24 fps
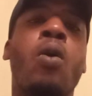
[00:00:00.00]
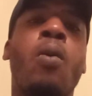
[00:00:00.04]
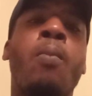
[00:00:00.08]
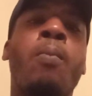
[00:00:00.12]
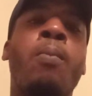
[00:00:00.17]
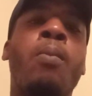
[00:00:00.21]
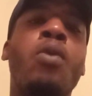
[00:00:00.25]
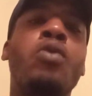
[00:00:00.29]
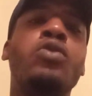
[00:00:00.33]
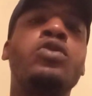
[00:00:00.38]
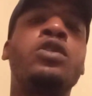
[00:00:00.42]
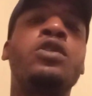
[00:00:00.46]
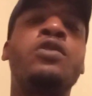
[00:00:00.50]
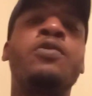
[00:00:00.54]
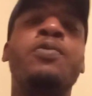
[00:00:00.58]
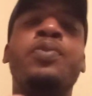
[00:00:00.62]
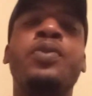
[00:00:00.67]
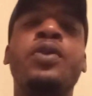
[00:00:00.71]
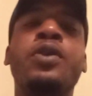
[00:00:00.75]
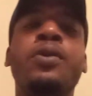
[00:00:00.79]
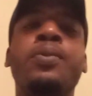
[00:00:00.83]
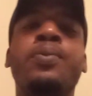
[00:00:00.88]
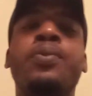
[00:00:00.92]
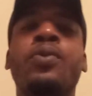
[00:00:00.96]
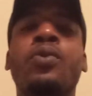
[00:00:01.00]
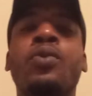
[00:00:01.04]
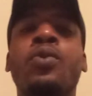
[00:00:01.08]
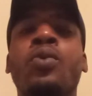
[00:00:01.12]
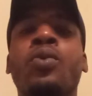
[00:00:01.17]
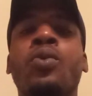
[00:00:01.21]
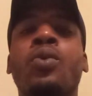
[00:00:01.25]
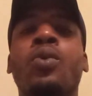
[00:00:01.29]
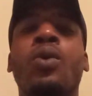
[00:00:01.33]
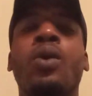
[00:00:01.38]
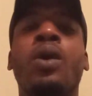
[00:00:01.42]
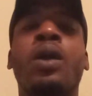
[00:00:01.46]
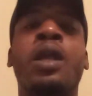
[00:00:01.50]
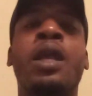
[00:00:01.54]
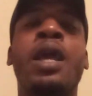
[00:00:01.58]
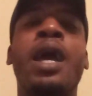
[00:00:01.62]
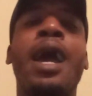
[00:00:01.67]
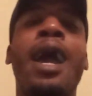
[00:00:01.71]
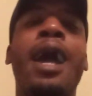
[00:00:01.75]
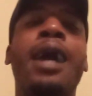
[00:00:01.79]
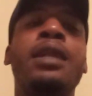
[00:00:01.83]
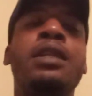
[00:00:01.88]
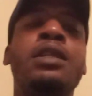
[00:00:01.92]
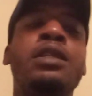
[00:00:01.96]
Most of people
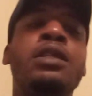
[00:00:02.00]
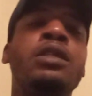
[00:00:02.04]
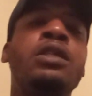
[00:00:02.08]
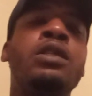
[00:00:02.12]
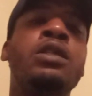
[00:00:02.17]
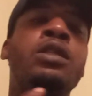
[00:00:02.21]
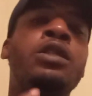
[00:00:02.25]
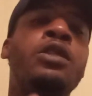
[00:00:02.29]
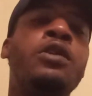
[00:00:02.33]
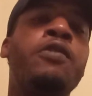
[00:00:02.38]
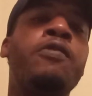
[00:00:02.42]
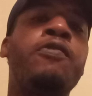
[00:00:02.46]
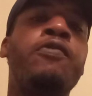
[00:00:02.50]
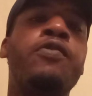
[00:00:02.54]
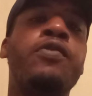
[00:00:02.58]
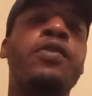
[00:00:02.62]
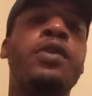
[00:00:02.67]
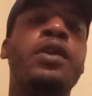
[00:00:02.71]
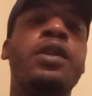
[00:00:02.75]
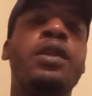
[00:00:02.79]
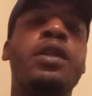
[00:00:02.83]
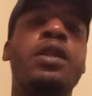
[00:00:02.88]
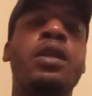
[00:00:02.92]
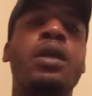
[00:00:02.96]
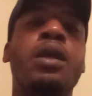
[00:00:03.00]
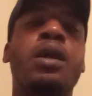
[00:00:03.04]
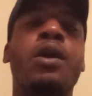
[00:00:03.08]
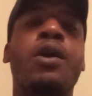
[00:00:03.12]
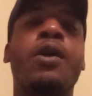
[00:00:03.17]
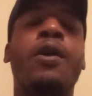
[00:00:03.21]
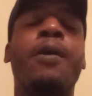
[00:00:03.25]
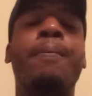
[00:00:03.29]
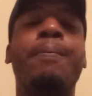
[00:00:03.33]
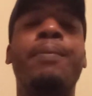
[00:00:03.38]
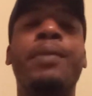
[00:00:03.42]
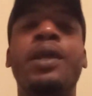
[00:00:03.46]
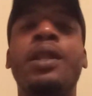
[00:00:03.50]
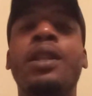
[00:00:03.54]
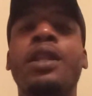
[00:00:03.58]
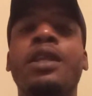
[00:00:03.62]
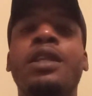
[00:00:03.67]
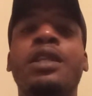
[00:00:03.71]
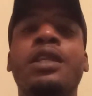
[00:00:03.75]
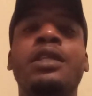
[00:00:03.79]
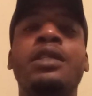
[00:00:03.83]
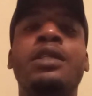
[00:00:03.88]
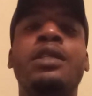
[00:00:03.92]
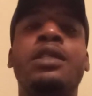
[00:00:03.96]
got these different
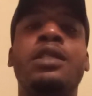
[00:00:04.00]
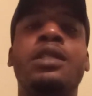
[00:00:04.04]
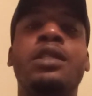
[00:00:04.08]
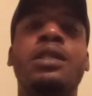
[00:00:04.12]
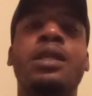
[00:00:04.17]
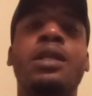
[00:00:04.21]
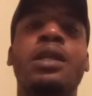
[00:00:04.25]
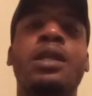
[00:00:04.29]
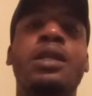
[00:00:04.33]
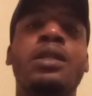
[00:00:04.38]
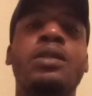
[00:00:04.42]
abilities,